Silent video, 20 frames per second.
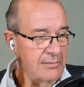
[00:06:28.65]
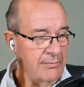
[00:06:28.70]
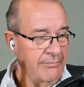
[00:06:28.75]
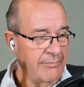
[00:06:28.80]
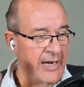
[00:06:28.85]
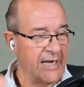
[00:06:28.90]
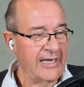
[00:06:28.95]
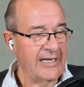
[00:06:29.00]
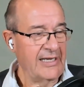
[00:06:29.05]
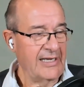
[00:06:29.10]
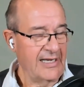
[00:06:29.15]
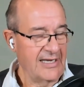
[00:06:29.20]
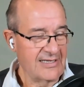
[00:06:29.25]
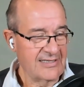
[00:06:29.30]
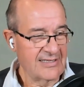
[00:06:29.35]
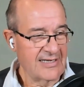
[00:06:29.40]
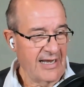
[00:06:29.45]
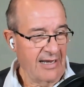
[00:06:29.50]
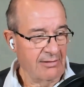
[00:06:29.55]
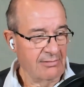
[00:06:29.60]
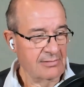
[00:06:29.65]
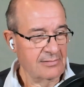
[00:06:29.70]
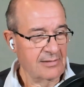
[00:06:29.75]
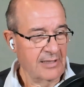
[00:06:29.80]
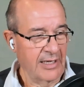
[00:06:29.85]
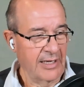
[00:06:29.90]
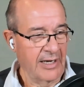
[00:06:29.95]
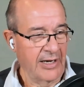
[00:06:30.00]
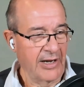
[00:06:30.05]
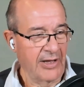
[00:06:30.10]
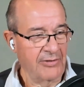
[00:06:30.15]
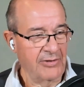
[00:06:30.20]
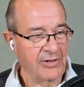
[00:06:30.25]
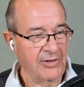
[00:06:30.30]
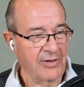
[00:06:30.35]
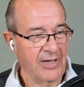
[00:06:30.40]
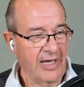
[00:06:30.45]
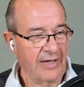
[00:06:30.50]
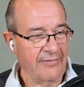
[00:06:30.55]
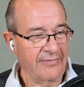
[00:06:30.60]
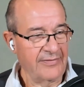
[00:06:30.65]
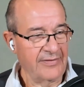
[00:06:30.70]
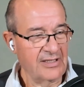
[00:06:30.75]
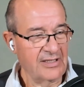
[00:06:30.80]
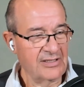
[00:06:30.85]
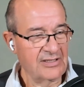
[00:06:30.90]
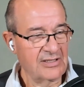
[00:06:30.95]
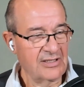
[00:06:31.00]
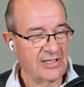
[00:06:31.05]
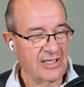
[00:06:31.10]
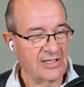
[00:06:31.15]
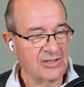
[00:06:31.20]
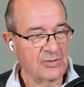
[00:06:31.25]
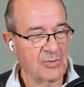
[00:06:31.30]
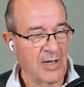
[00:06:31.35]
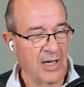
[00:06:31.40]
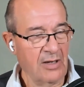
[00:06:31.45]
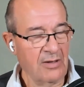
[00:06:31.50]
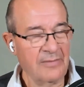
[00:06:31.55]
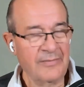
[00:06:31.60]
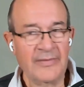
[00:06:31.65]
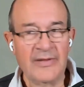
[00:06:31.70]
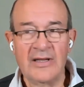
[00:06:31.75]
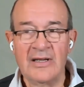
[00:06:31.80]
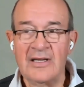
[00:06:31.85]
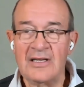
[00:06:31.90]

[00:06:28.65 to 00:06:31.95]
many years now, and I know you have as, as well.